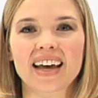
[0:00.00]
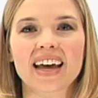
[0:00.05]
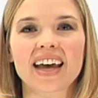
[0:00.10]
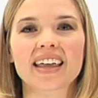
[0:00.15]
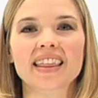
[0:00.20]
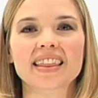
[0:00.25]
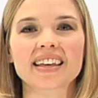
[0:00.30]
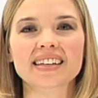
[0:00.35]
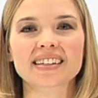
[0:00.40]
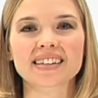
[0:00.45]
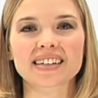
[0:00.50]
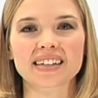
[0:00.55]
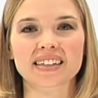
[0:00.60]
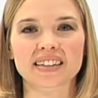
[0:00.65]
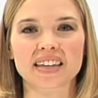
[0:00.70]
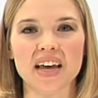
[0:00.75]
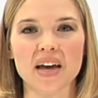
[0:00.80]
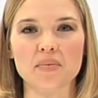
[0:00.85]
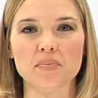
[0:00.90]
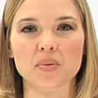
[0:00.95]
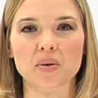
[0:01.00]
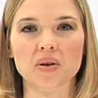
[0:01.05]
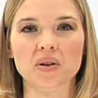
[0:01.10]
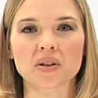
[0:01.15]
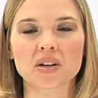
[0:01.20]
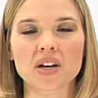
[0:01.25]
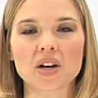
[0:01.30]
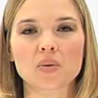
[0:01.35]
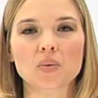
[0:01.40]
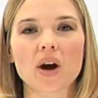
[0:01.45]
In this
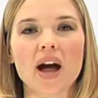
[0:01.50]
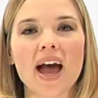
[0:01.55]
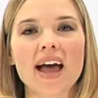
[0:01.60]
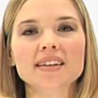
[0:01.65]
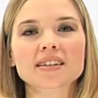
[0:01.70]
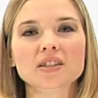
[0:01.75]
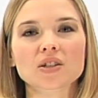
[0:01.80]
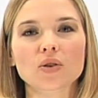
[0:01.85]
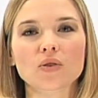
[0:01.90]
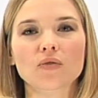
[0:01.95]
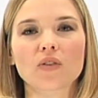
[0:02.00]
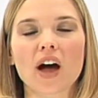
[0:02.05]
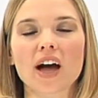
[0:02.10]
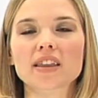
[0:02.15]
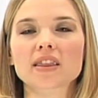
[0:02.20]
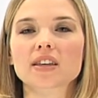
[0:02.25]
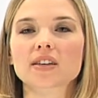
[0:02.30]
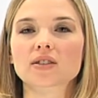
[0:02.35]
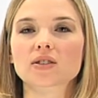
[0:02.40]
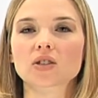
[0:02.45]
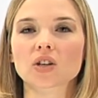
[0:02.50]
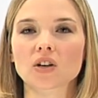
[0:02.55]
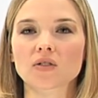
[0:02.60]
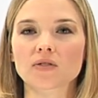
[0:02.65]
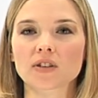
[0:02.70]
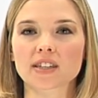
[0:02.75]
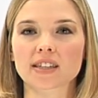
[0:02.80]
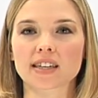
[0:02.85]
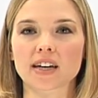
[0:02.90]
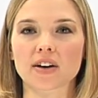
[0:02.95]
example, we're asked to find the
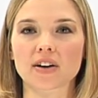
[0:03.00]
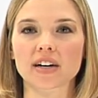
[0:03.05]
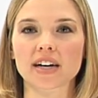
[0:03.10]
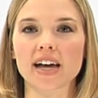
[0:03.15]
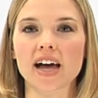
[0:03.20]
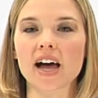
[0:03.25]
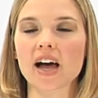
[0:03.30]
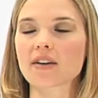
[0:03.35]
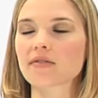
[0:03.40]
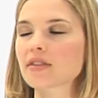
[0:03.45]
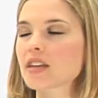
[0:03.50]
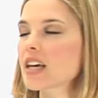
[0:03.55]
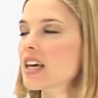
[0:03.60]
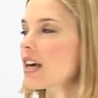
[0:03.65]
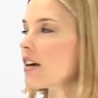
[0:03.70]
surface area of the